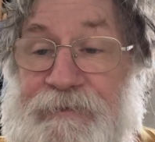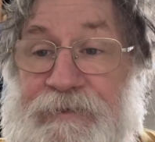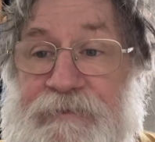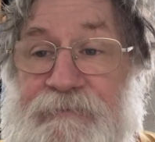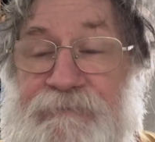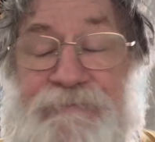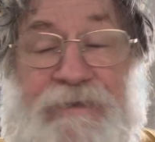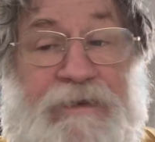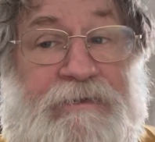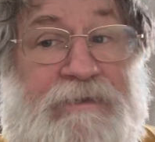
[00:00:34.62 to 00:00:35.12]

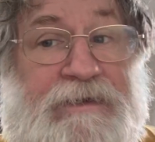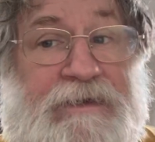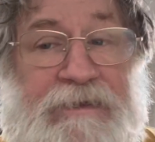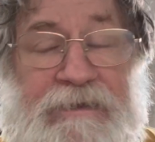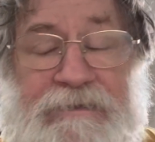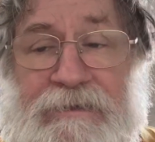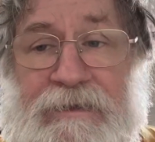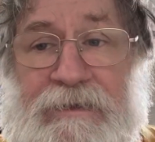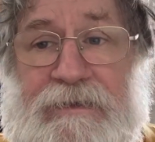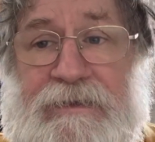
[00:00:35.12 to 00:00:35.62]
very
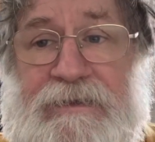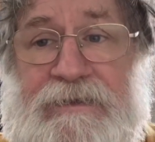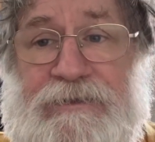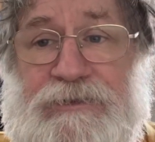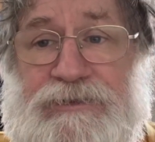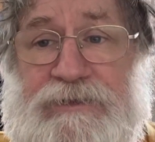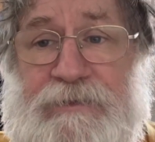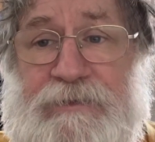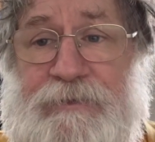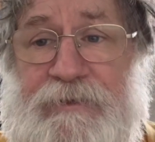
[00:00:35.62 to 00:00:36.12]
little
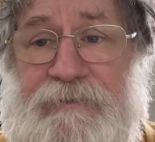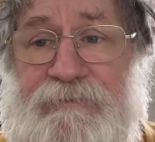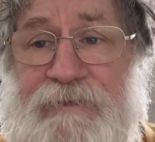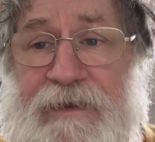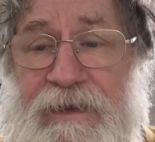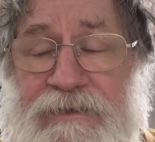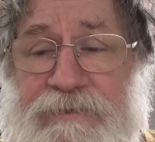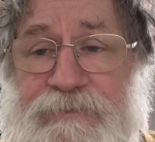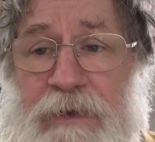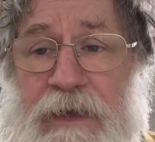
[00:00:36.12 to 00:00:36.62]
leadership, in
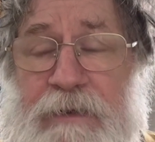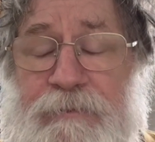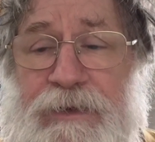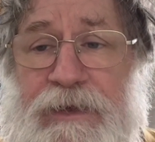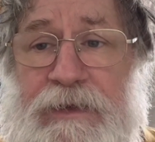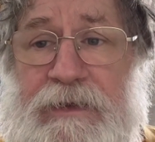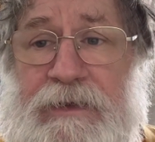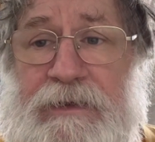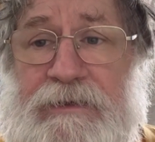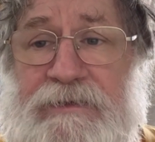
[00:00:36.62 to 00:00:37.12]
fact, by
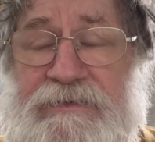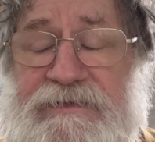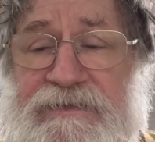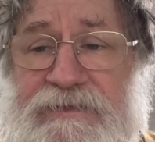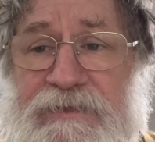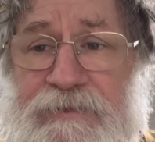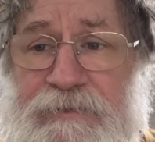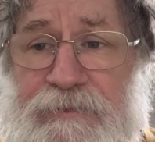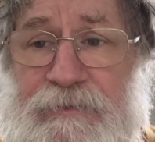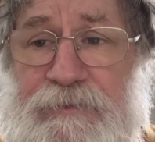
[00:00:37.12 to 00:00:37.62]
being
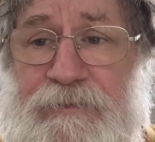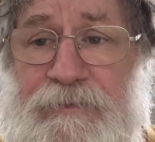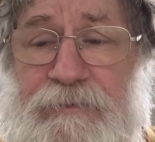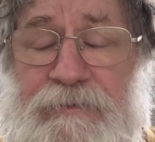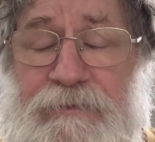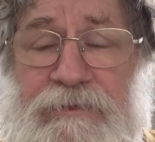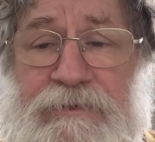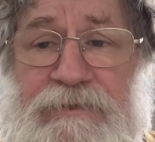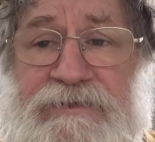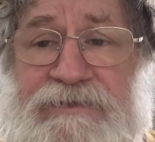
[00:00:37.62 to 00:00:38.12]

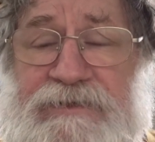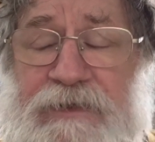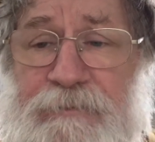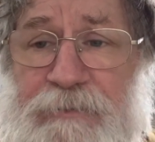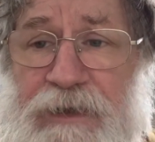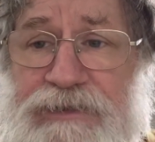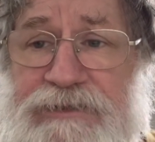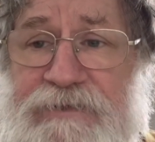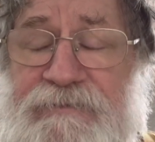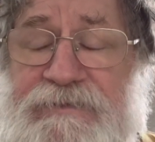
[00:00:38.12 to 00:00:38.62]
so
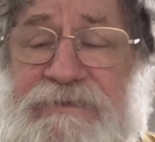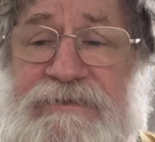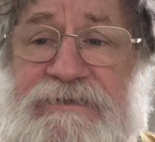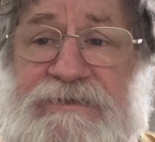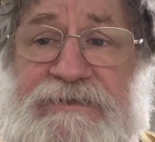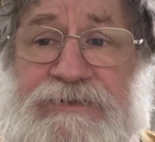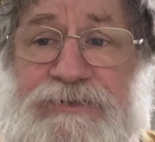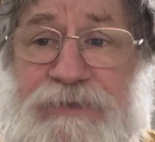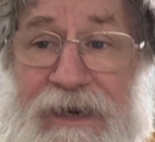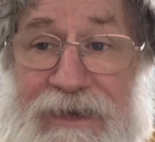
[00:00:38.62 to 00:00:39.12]
much of a
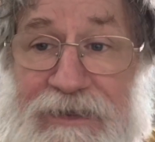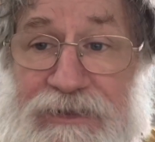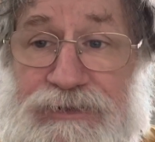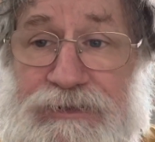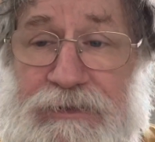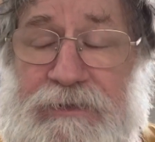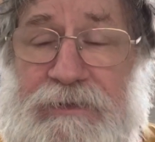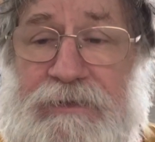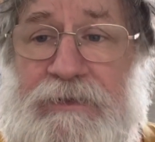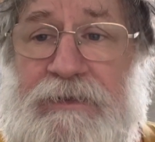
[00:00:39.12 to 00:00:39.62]

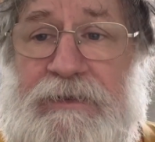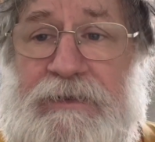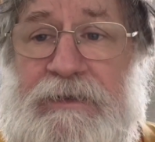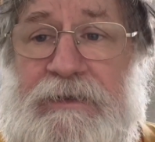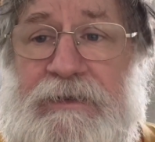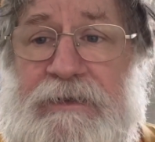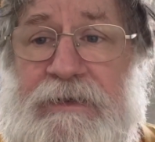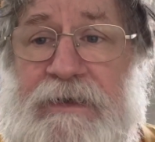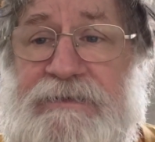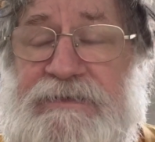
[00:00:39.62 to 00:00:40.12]
distraction
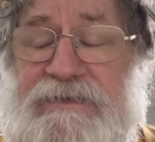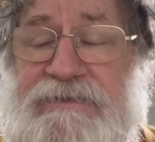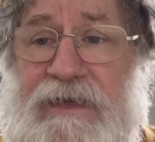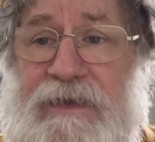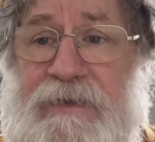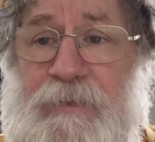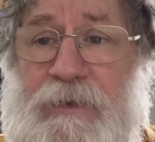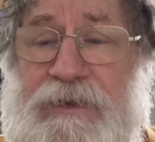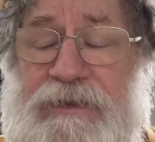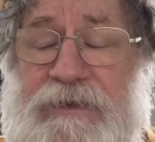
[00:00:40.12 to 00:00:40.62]
at a
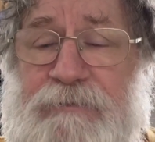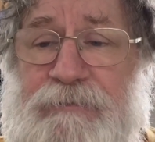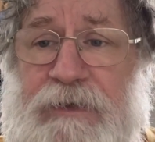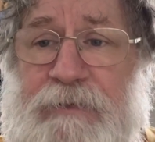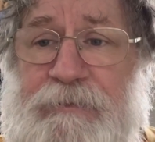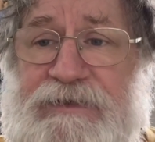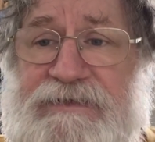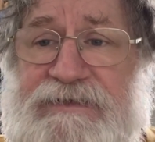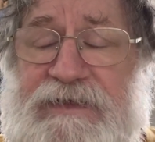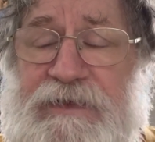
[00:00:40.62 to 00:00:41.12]
time when the
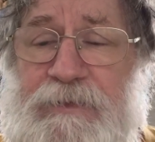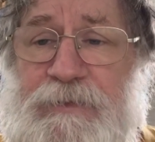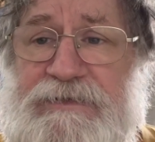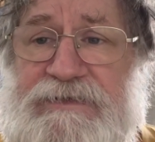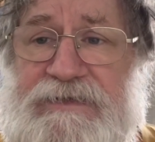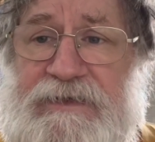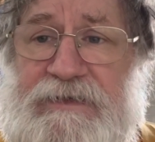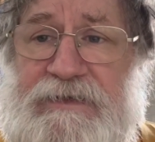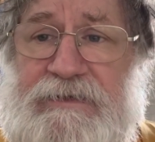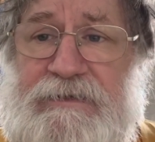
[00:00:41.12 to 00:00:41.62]
BBC
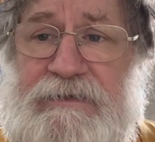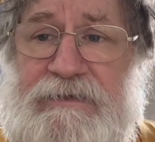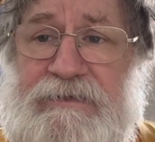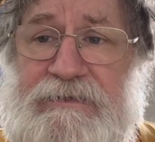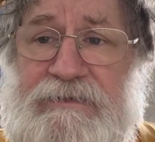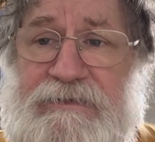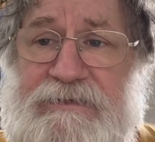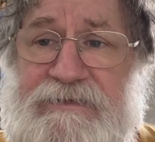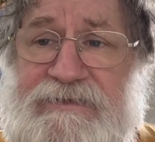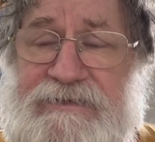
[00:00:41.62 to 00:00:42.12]
was in
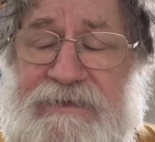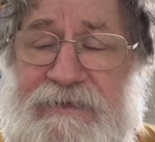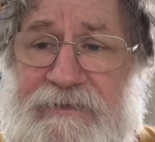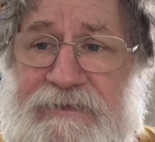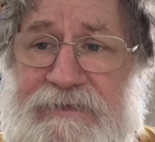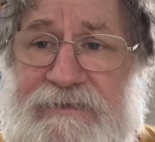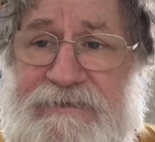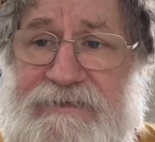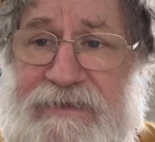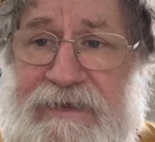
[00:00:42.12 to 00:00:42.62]

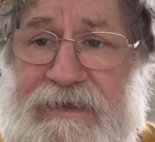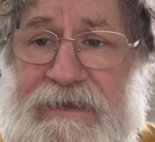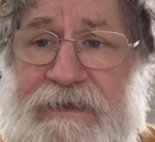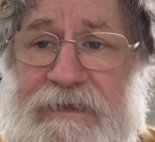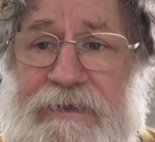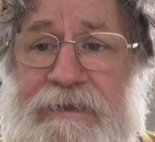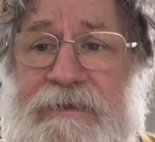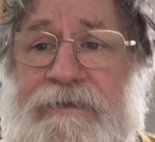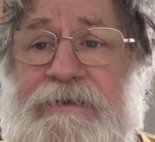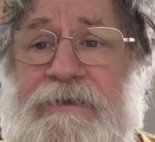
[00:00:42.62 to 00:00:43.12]
serious
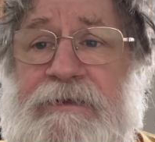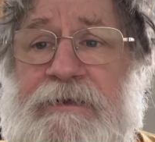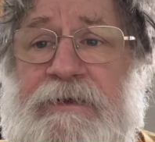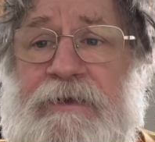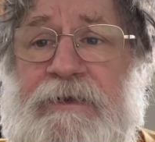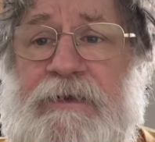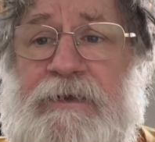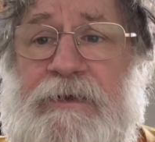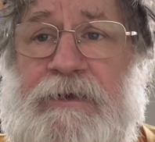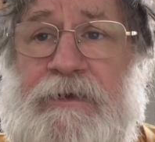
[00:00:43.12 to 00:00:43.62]
need
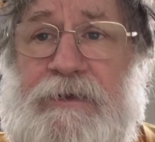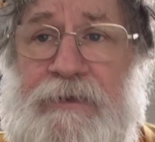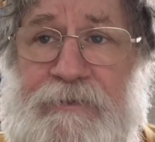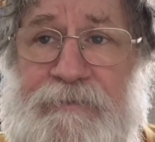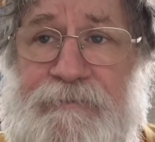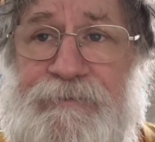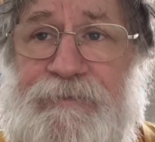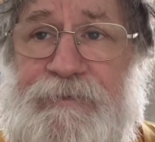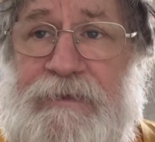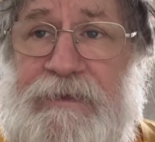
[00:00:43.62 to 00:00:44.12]

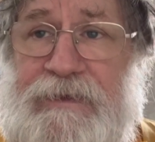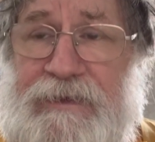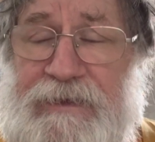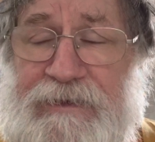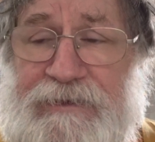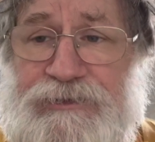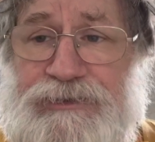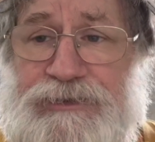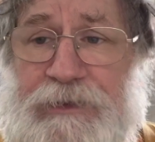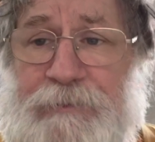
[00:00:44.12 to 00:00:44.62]
of
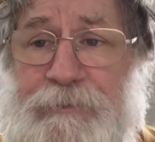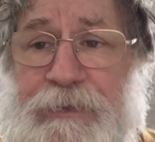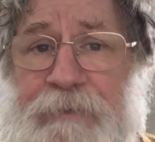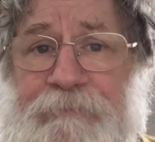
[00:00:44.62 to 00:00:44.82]
leadership.